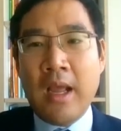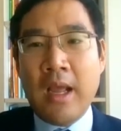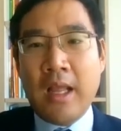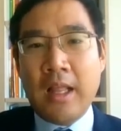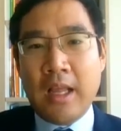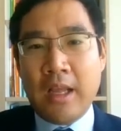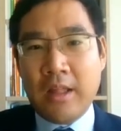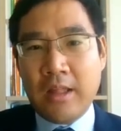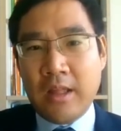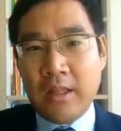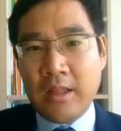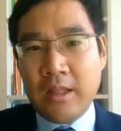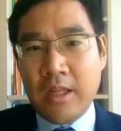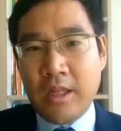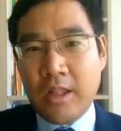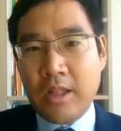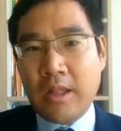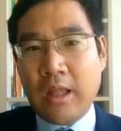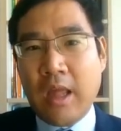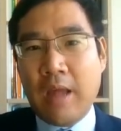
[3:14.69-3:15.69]
And I think
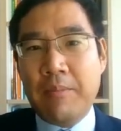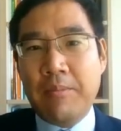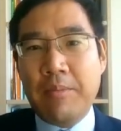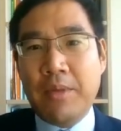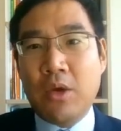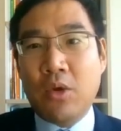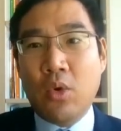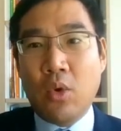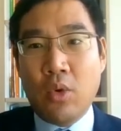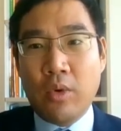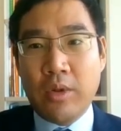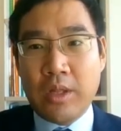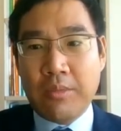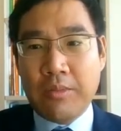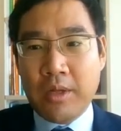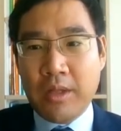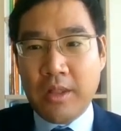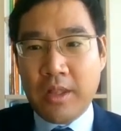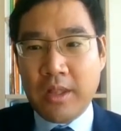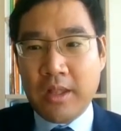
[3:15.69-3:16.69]
this can be a cause of
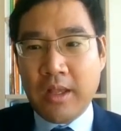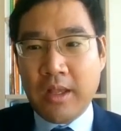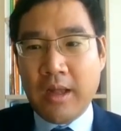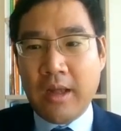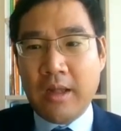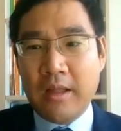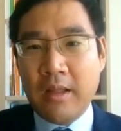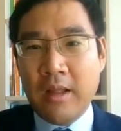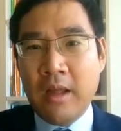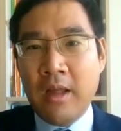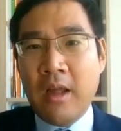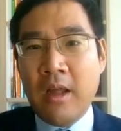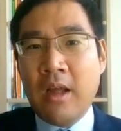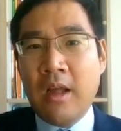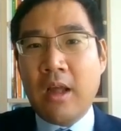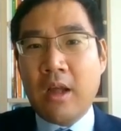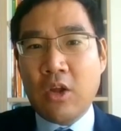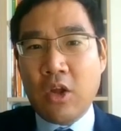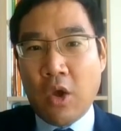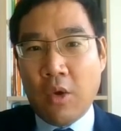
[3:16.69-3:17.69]
concern
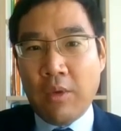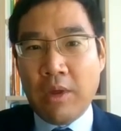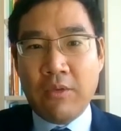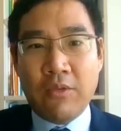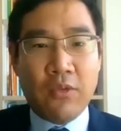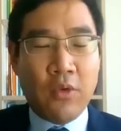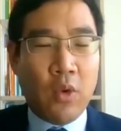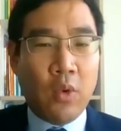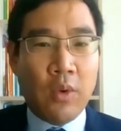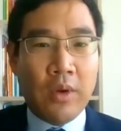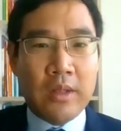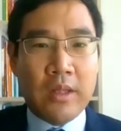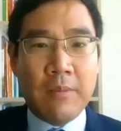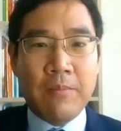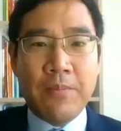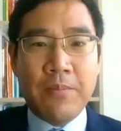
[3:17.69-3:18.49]
going forward